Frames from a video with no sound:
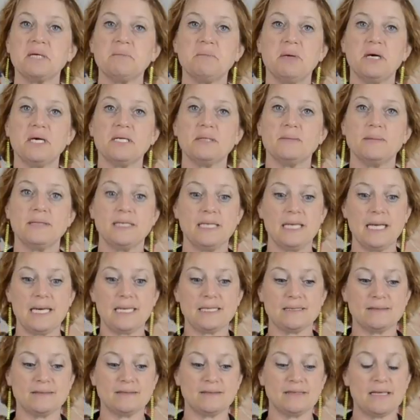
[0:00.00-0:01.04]
buy them in
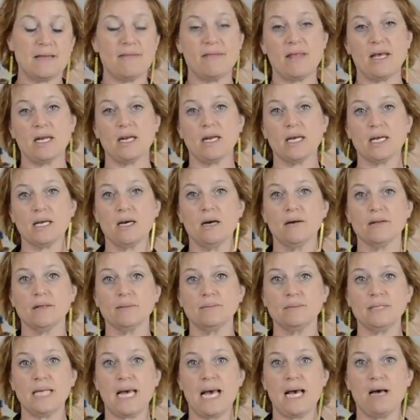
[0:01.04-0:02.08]
lengths and then I cut them
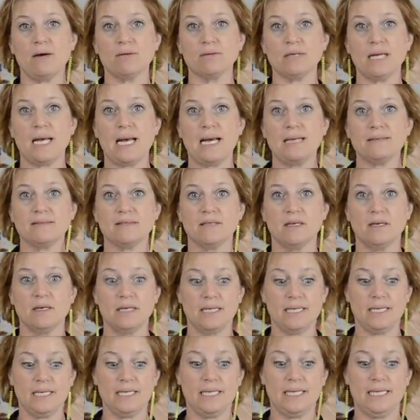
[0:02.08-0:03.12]
down as
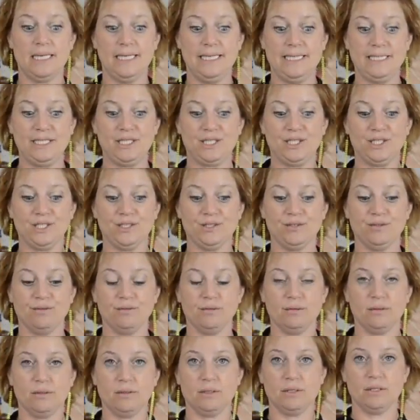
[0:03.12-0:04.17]
I need to.
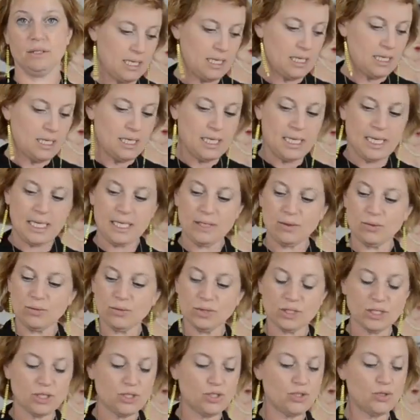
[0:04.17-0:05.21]
In
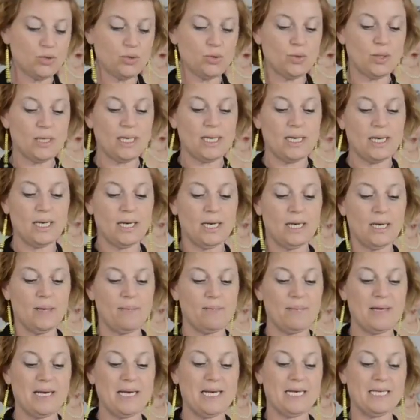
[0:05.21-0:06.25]
order to
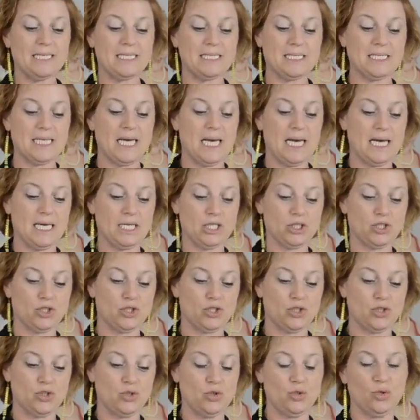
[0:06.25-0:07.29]

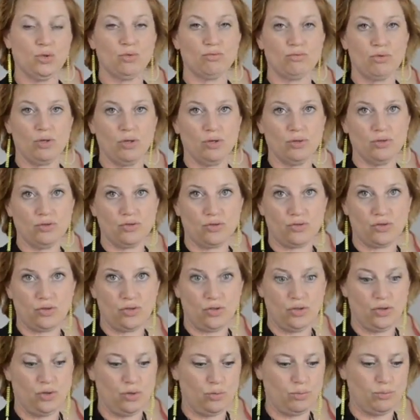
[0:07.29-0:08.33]
attach your rods
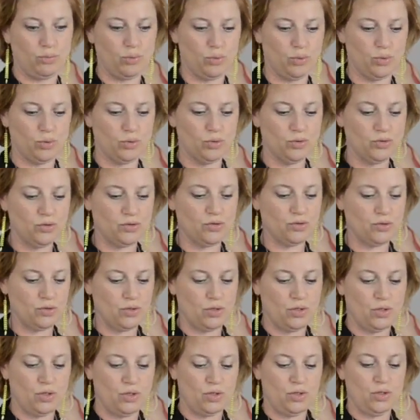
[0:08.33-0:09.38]
to your boards,
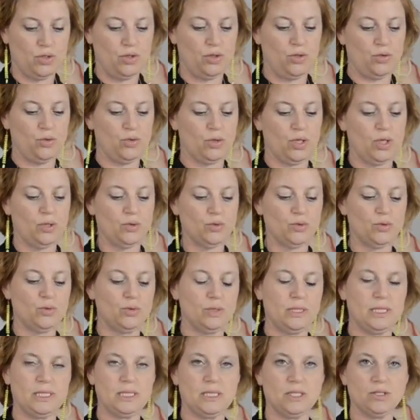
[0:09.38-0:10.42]
you're
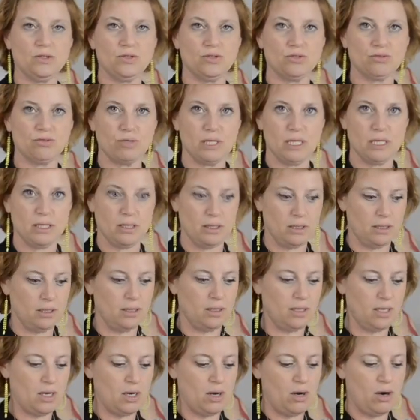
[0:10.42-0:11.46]
going to need to drill
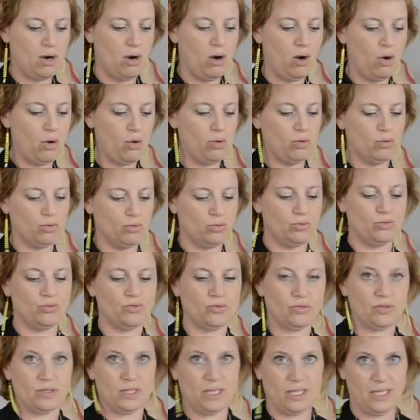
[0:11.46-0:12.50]

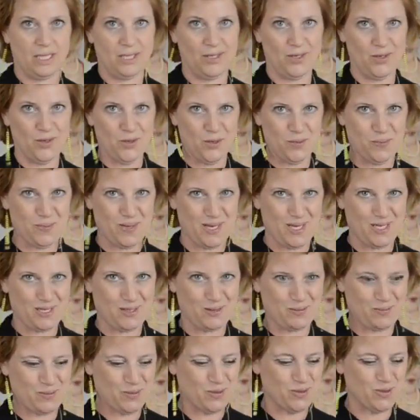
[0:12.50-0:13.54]
holes in your
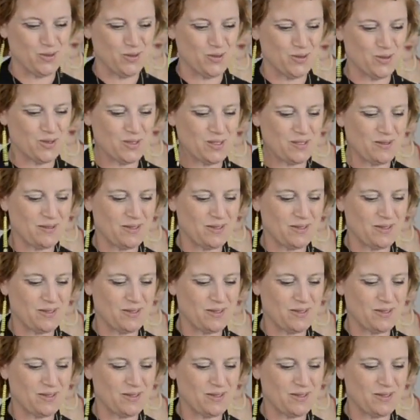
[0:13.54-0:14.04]
baseboard.